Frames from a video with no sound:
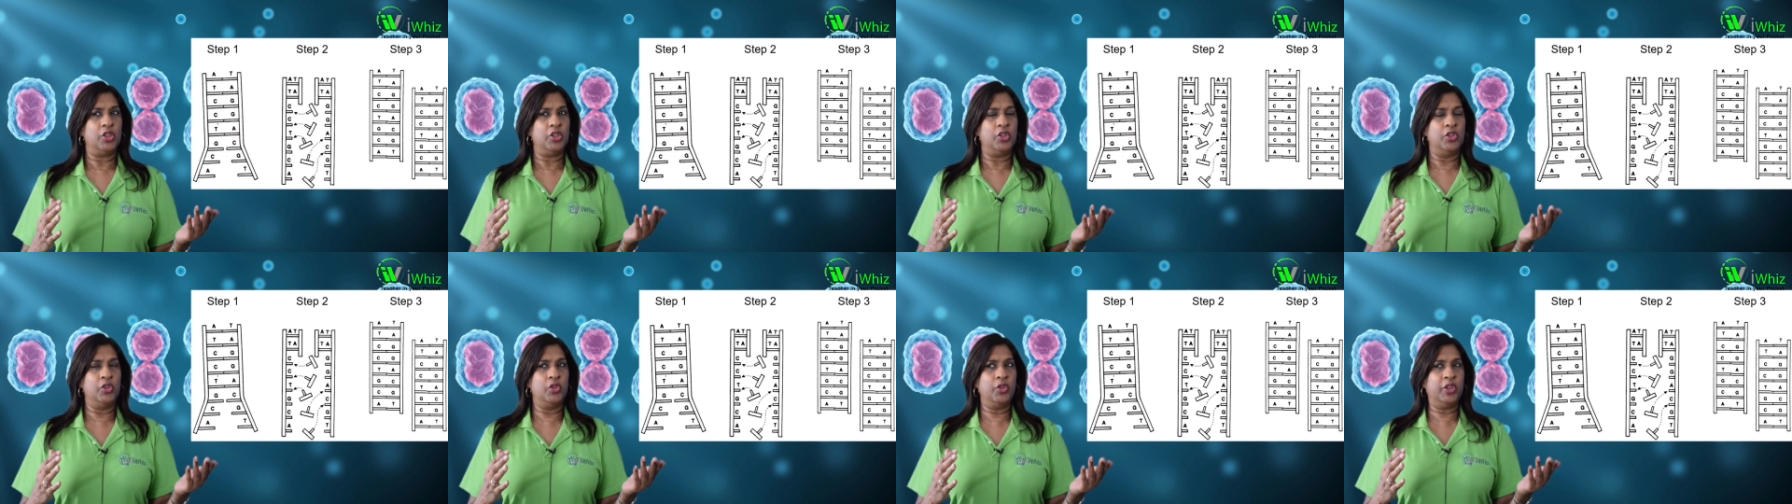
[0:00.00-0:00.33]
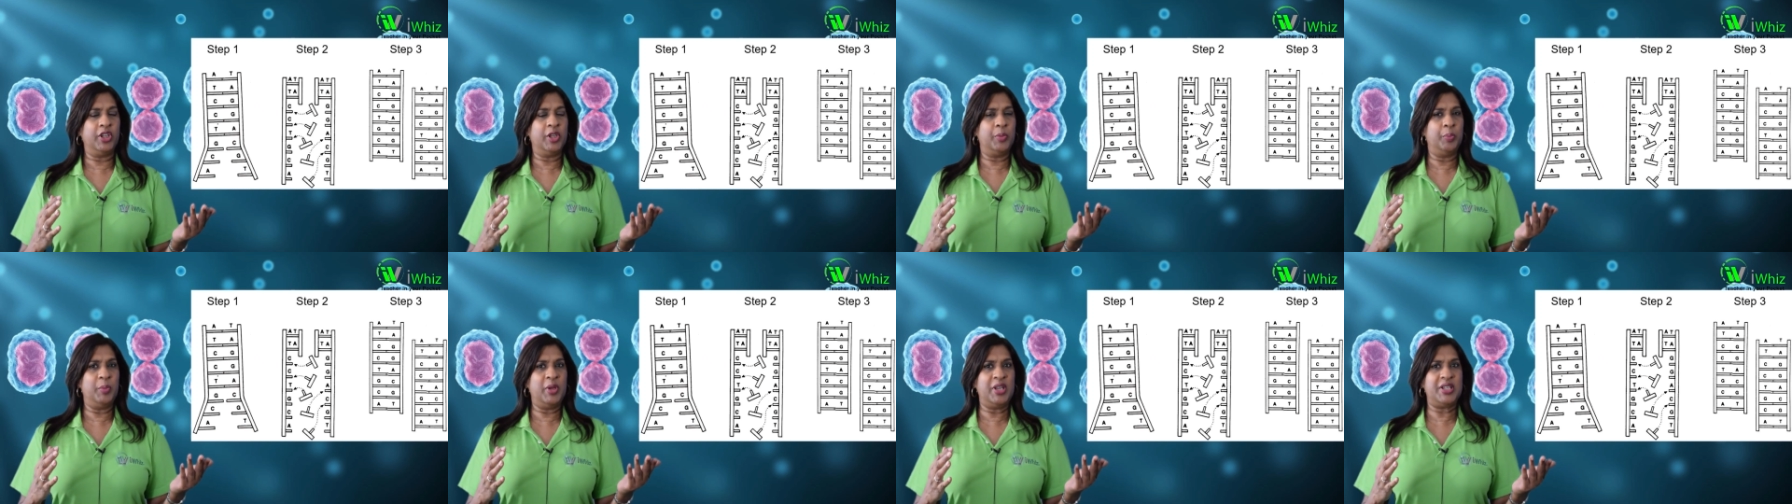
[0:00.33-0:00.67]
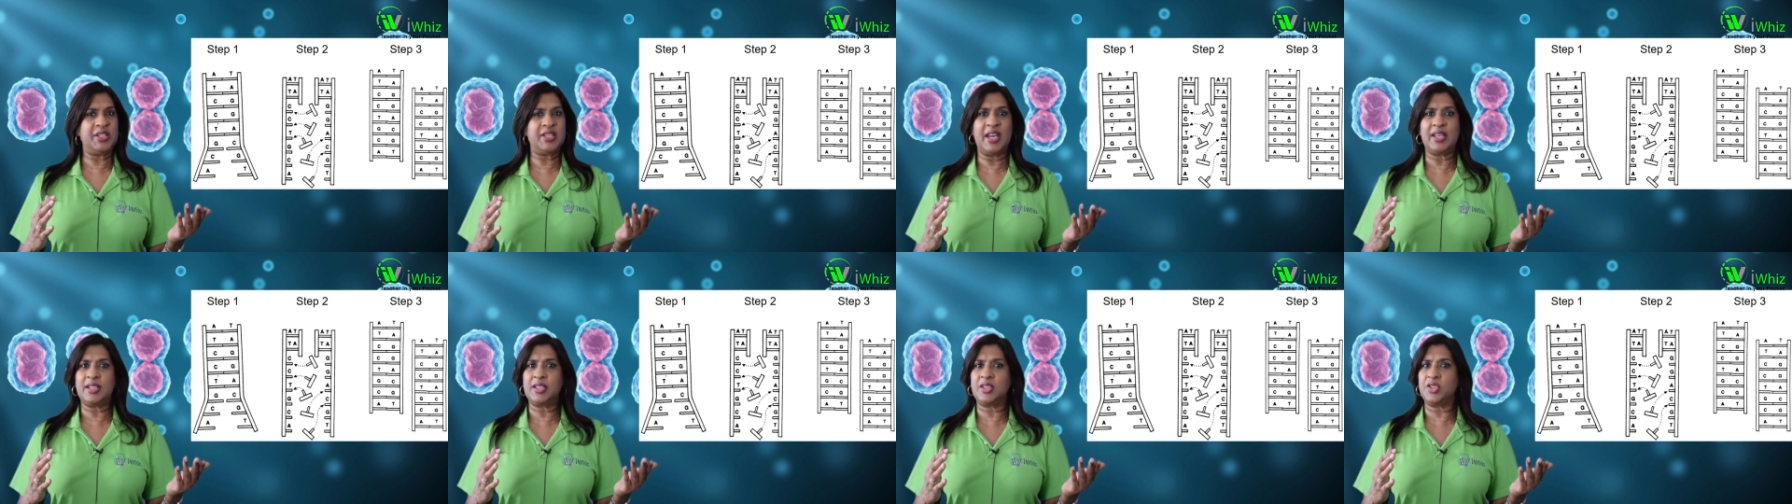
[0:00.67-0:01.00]
you can be
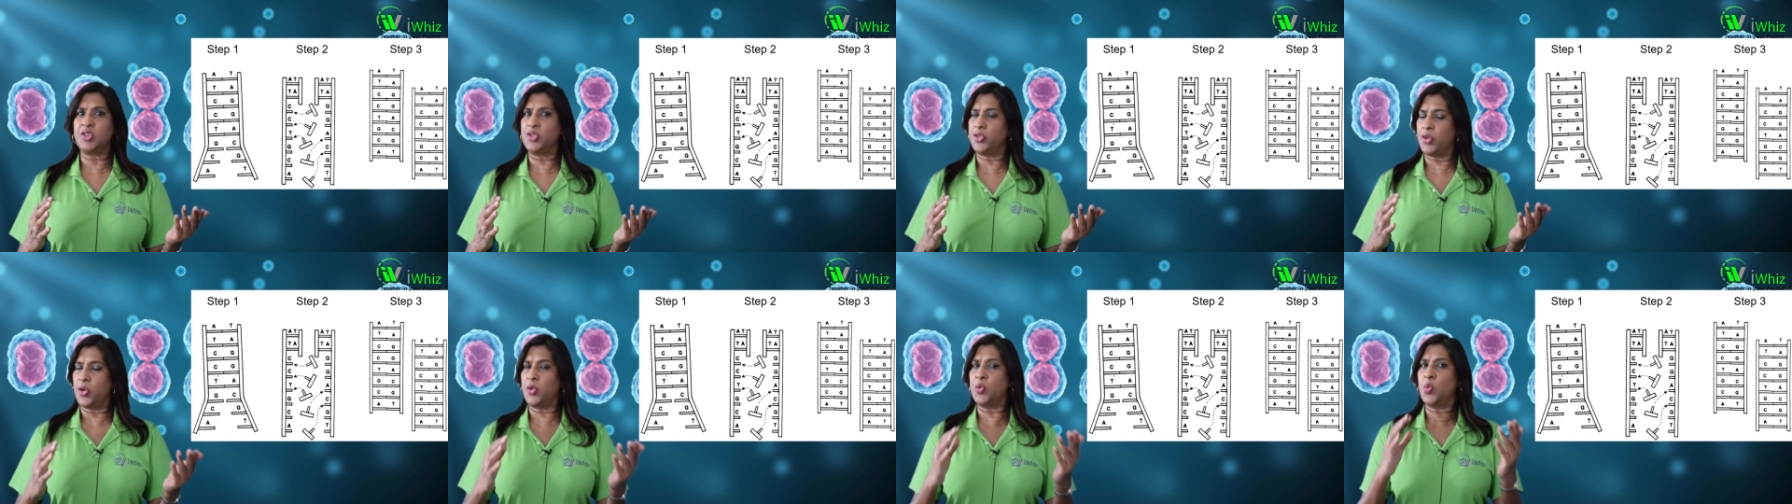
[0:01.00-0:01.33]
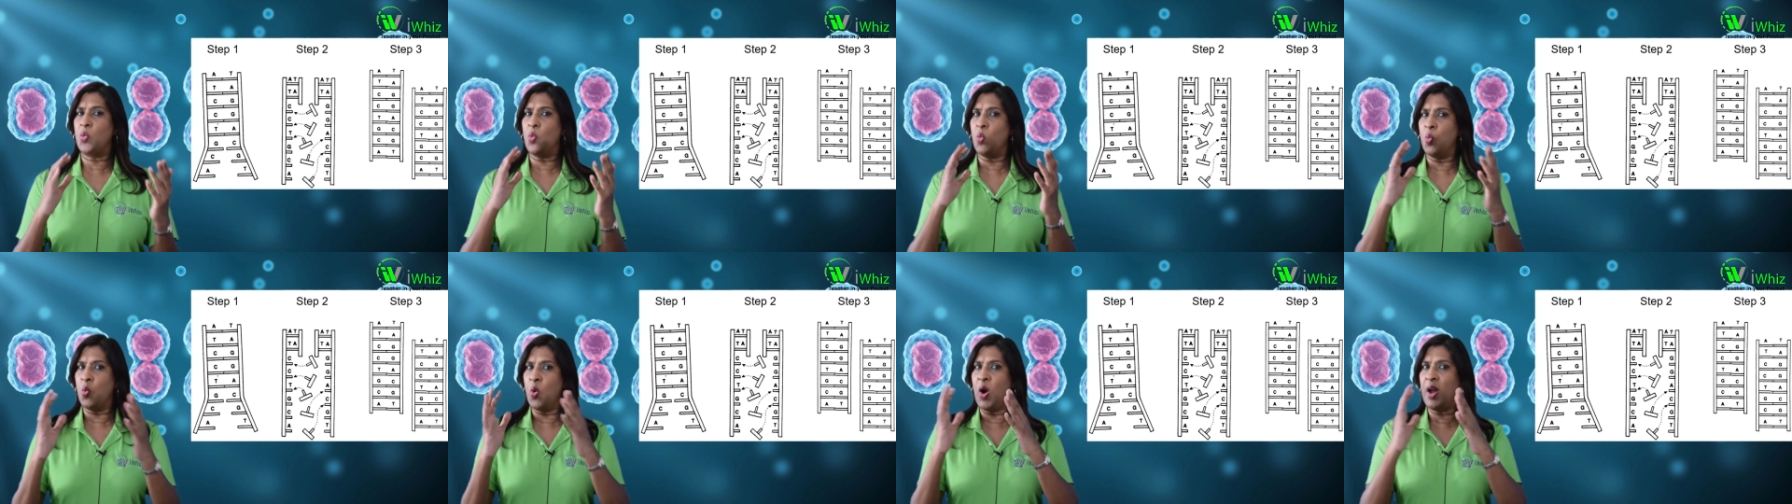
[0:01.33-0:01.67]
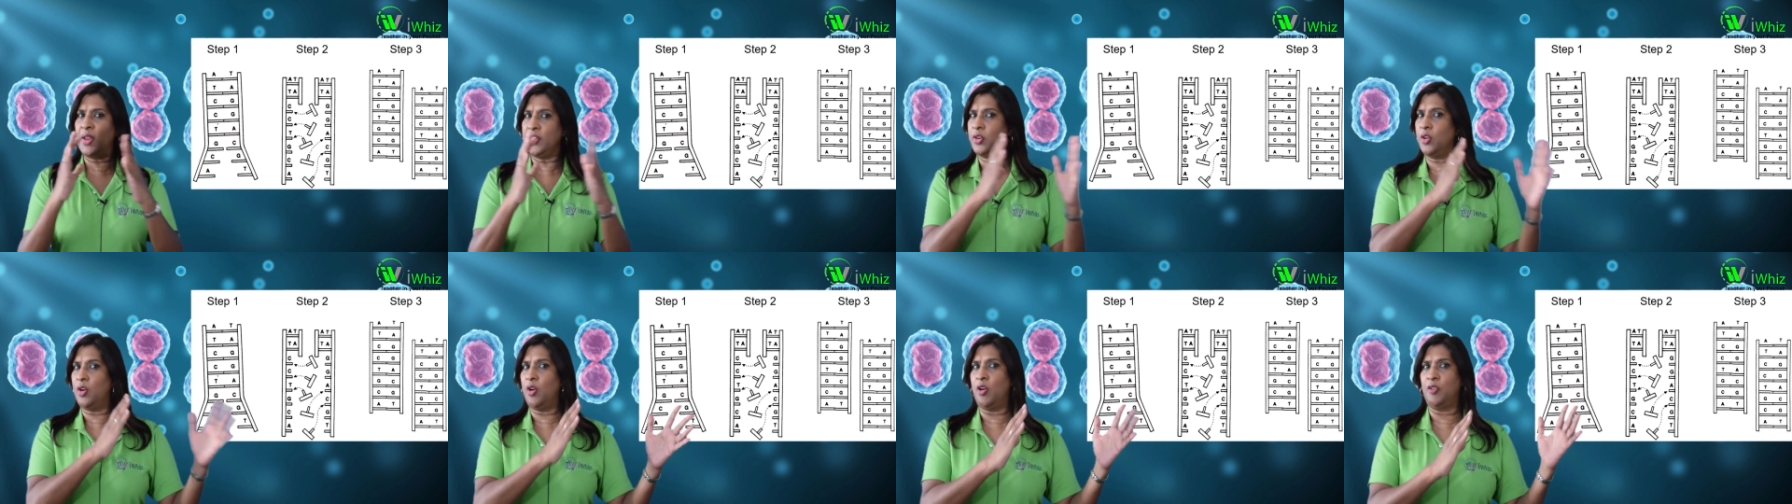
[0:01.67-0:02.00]
tested on
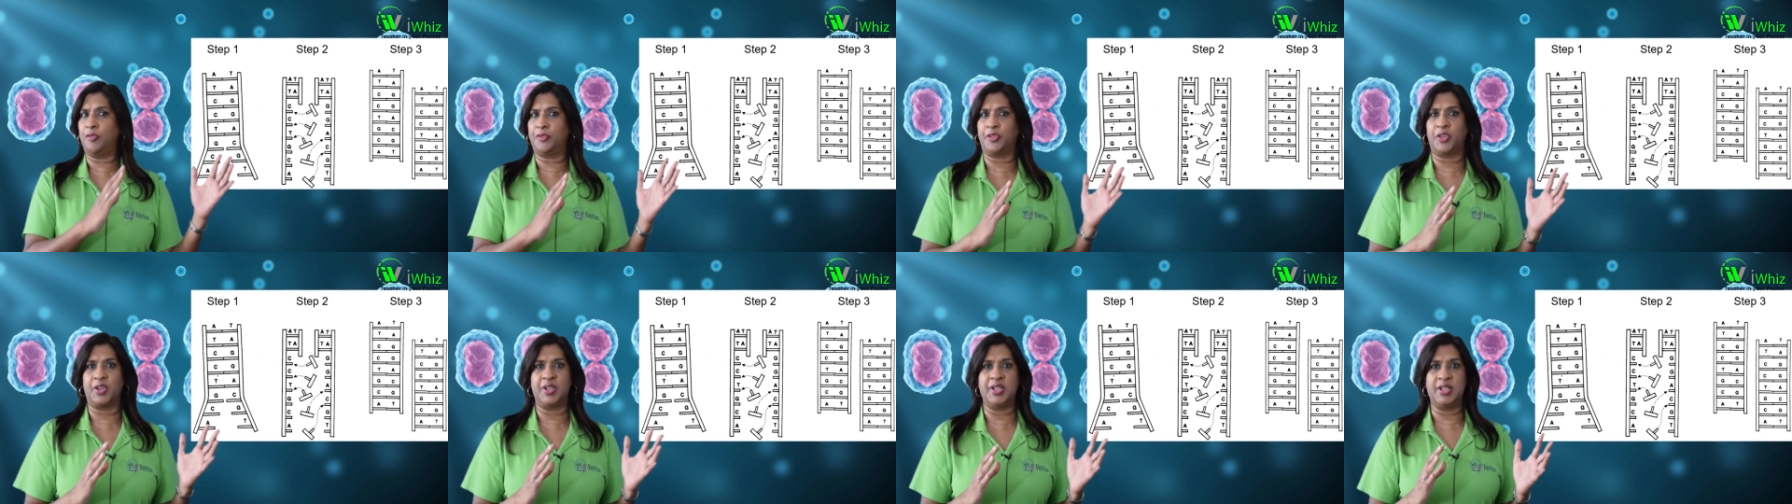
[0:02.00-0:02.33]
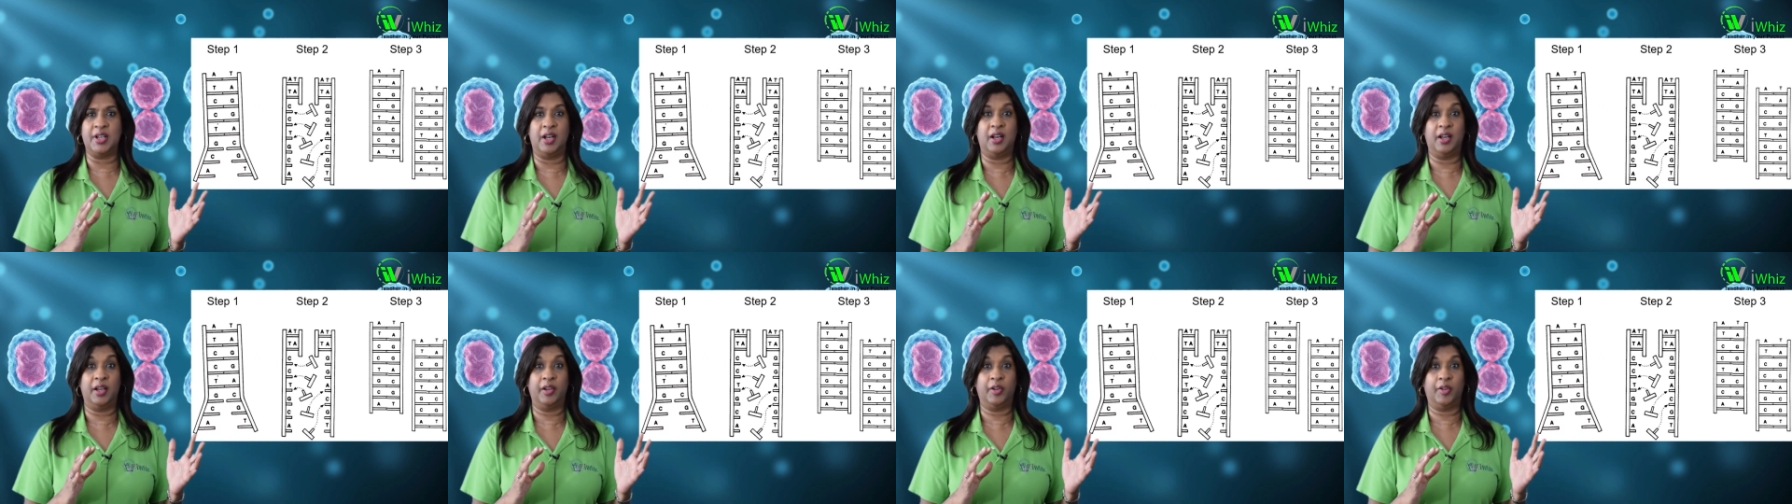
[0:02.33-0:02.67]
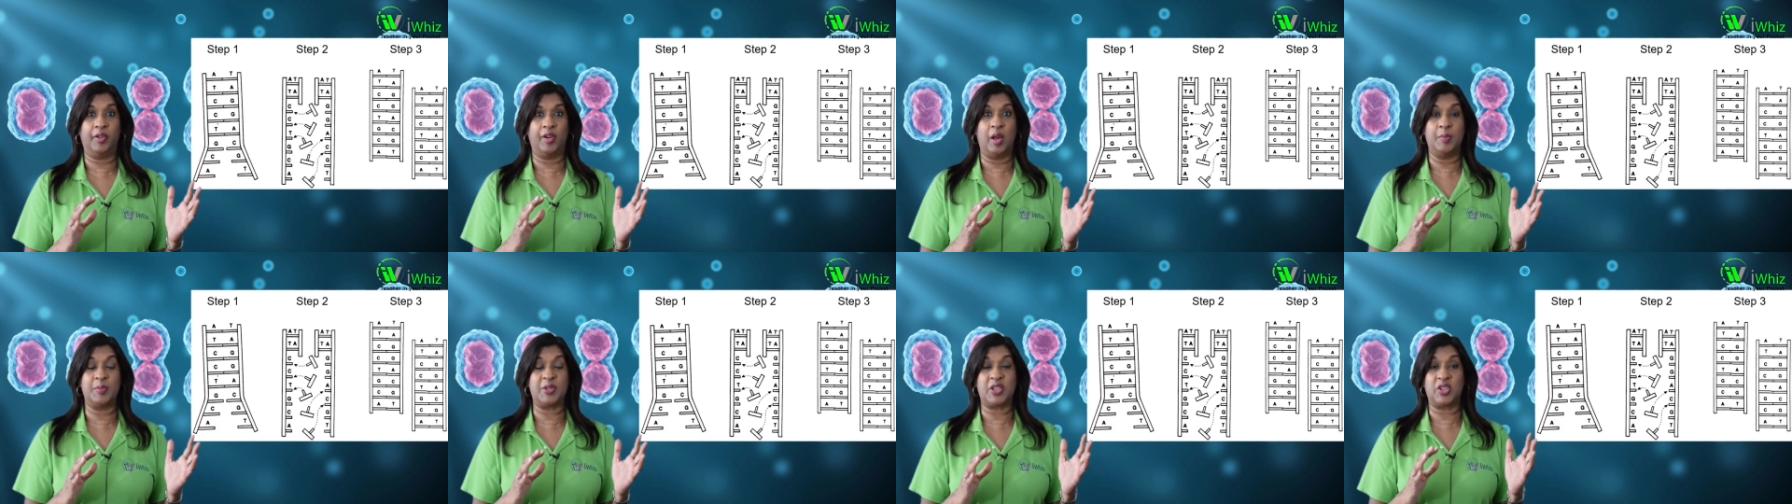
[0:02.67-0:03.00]
one of the
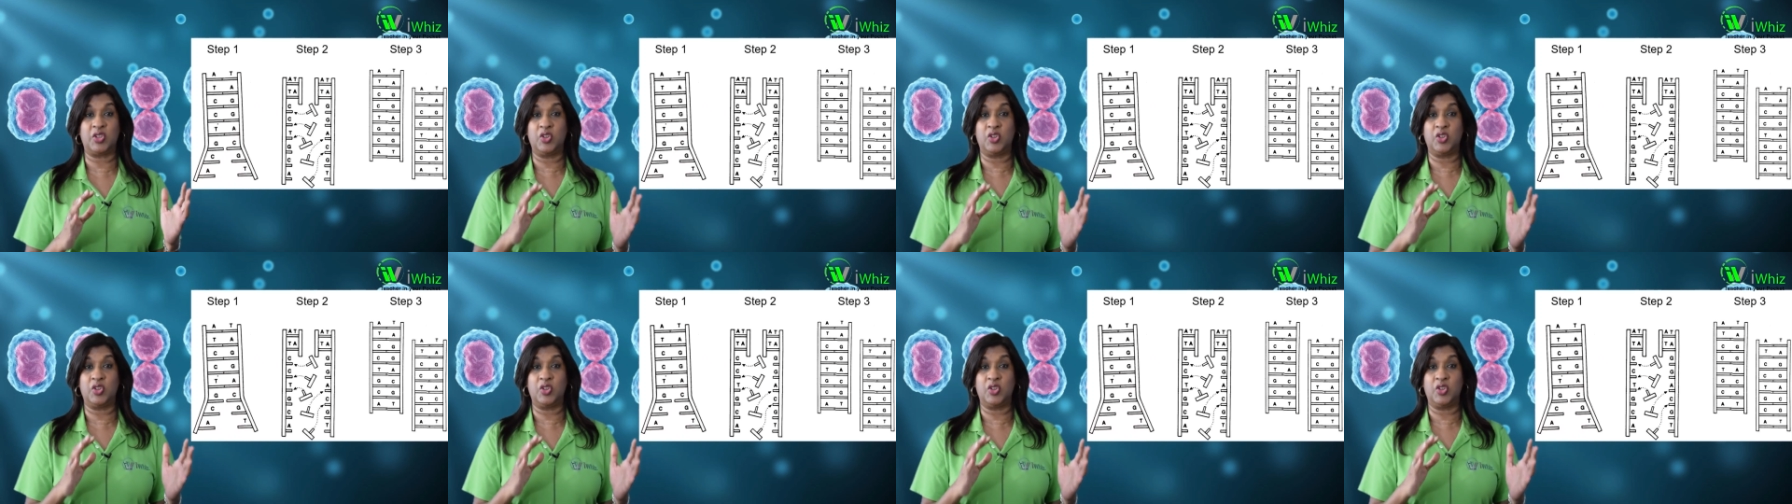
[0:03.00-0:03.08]
diagrams,